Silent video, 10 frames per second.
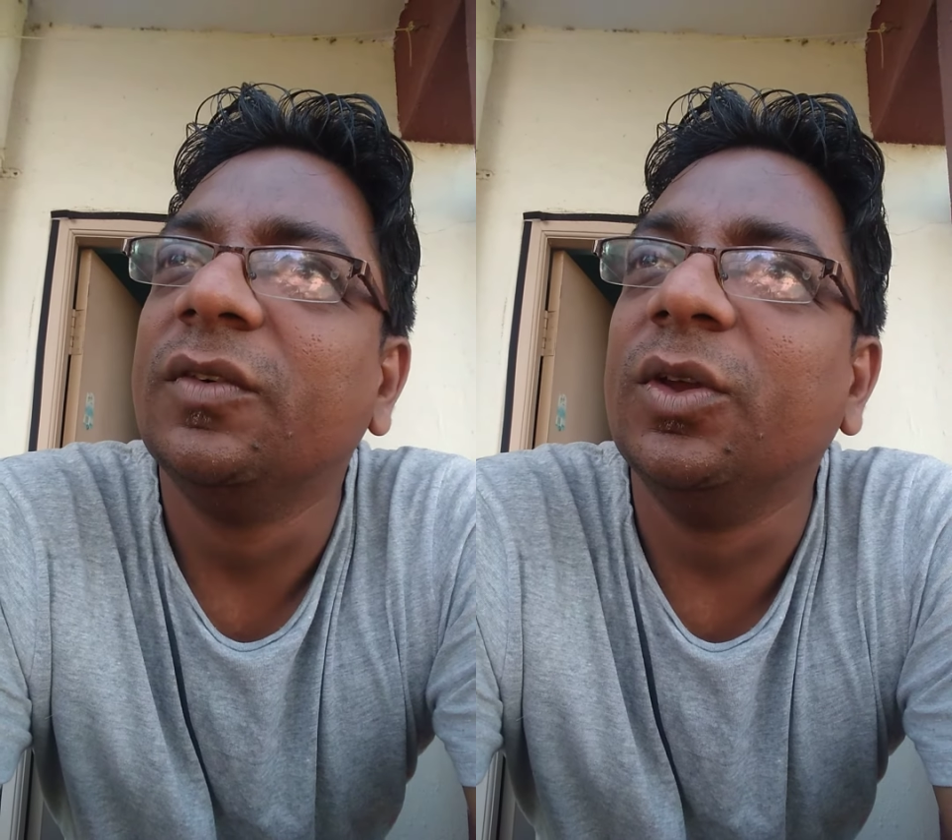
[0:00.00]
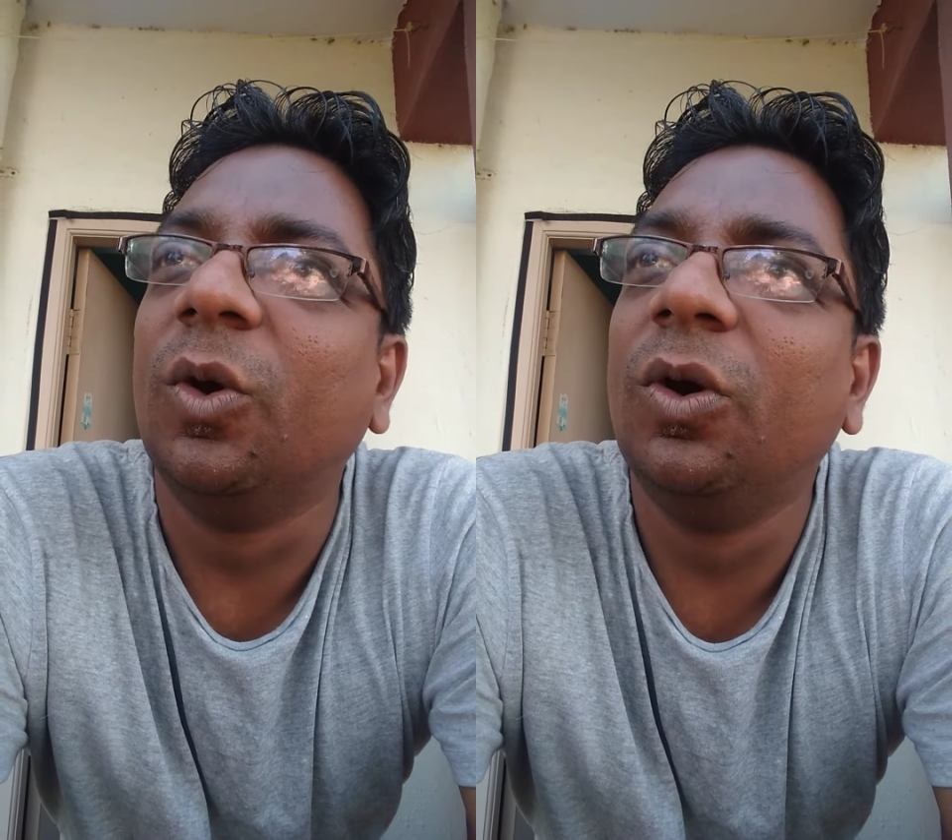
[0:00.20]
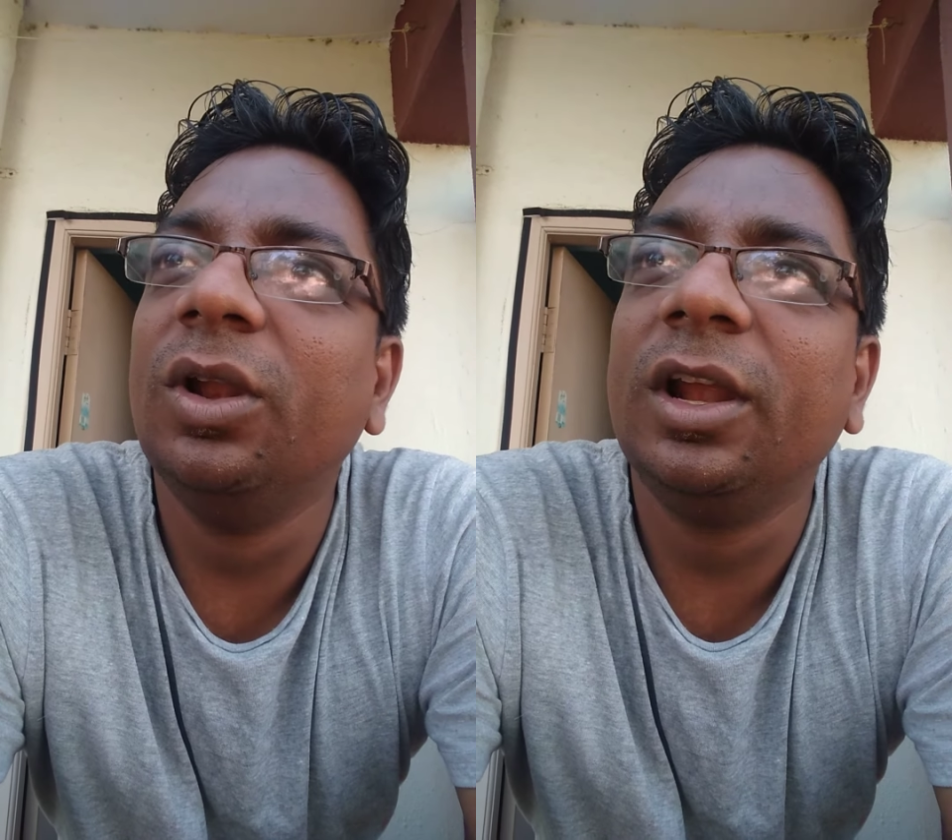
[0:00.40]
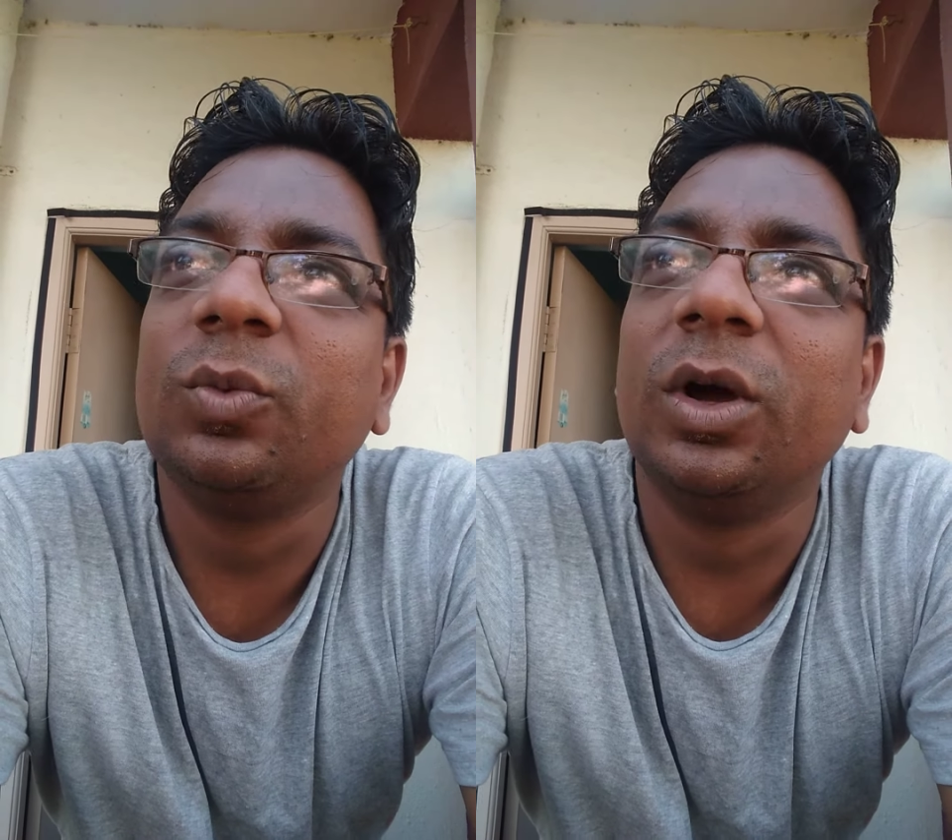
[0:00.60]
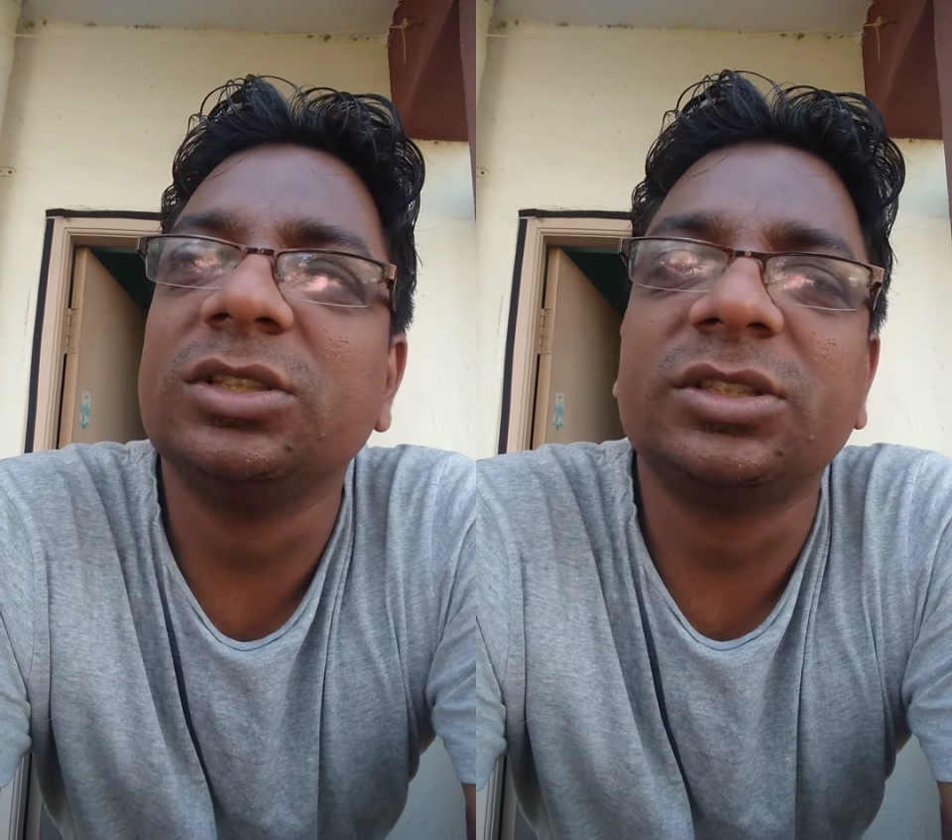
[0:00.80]
they all at
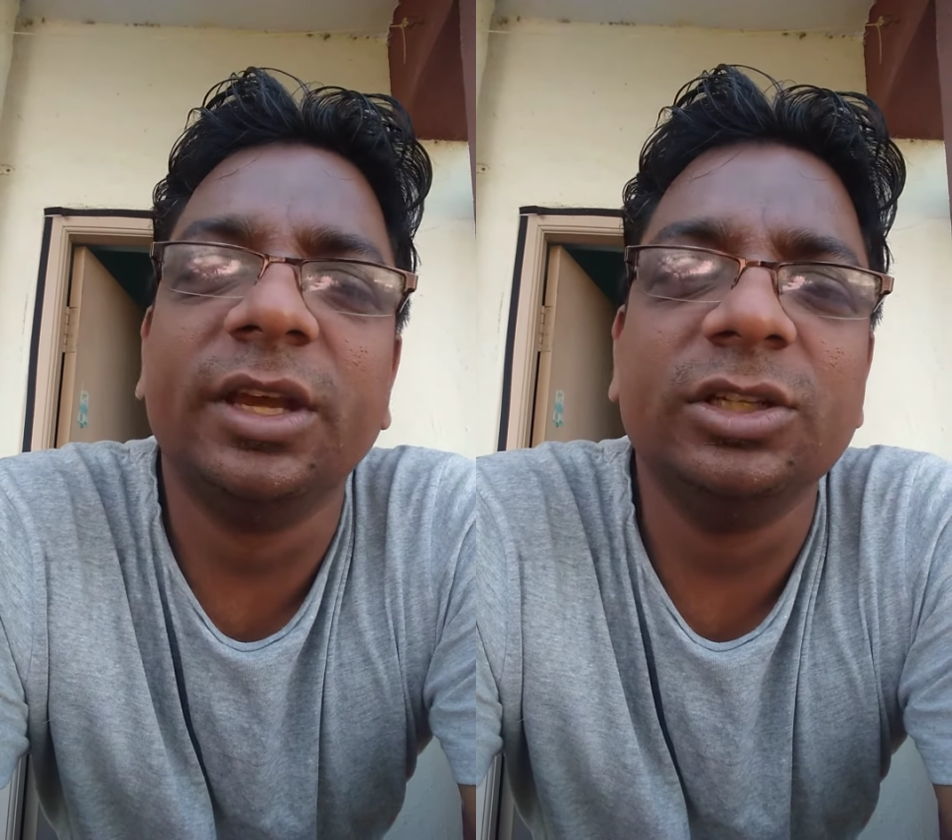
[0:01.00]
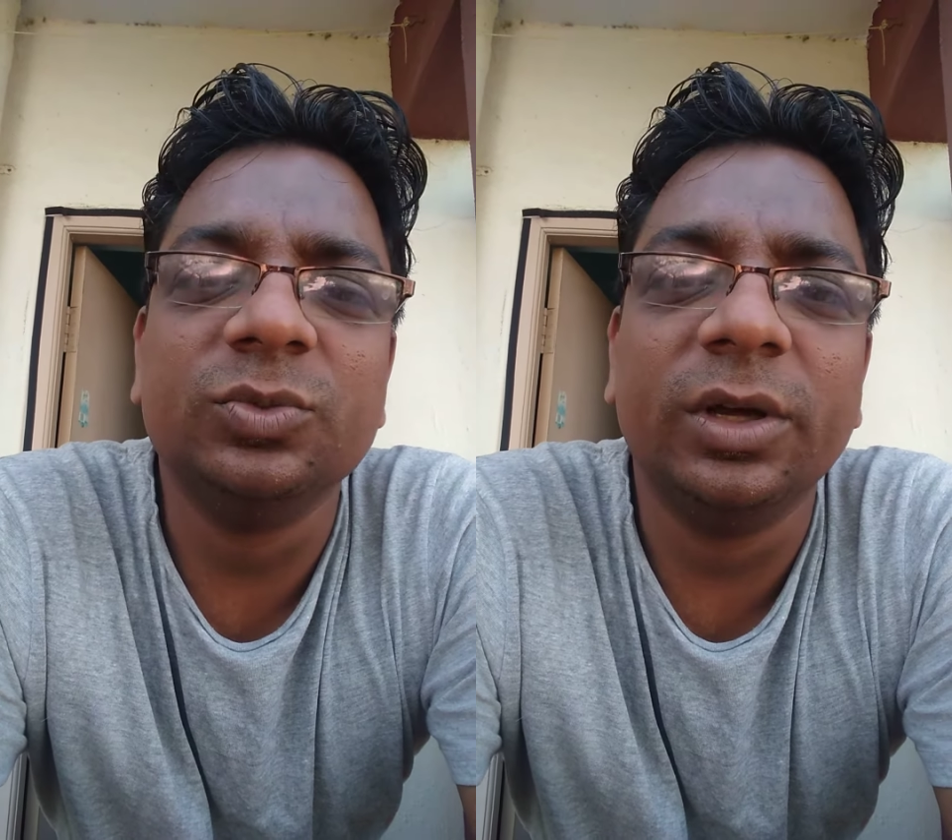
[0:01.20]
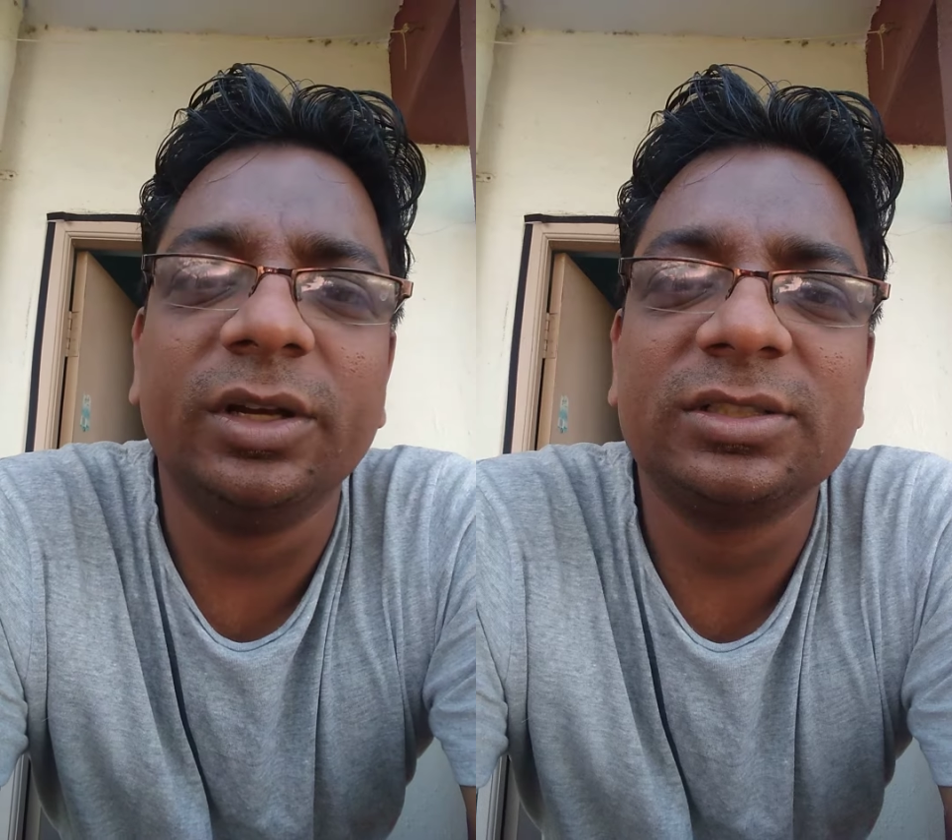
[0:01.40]
one stage were